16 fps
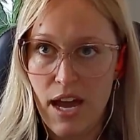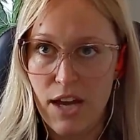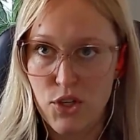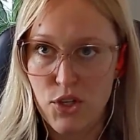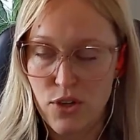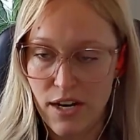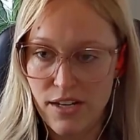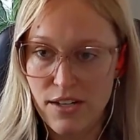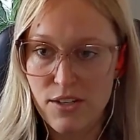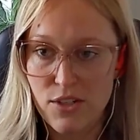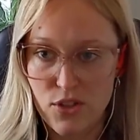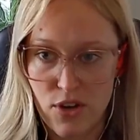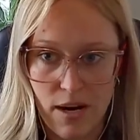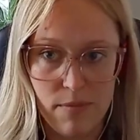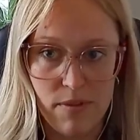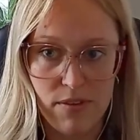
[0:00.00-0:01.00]
I try to
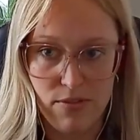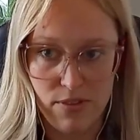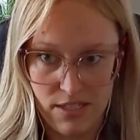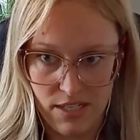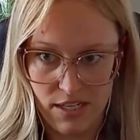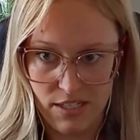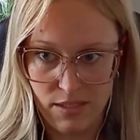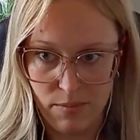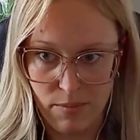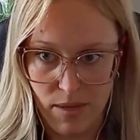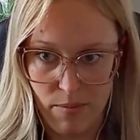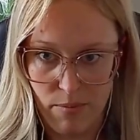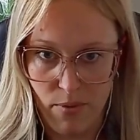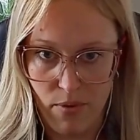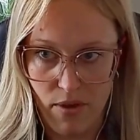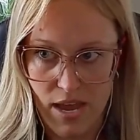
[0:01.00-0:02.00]
describe the fatigue to
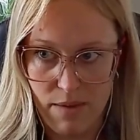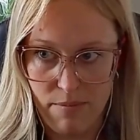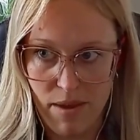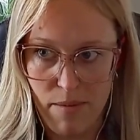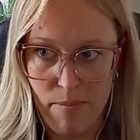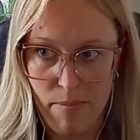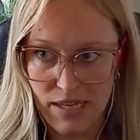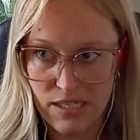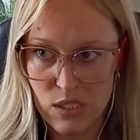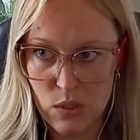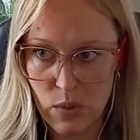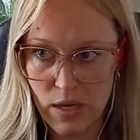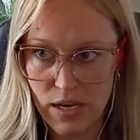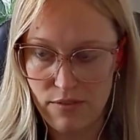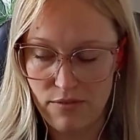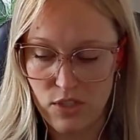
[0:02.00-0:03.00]
people, and my best
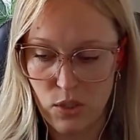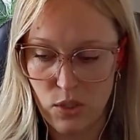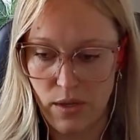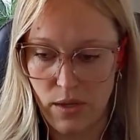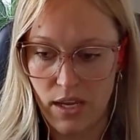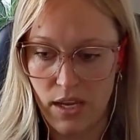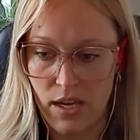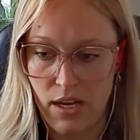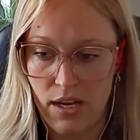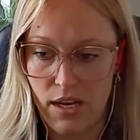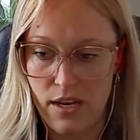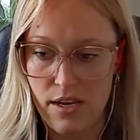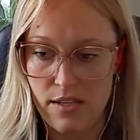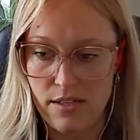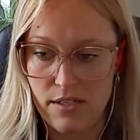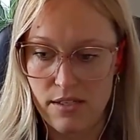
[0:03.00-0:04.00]
way of doing it
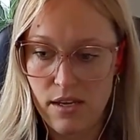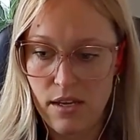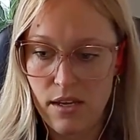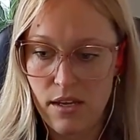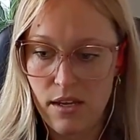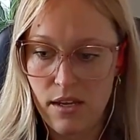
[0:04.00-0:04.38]
is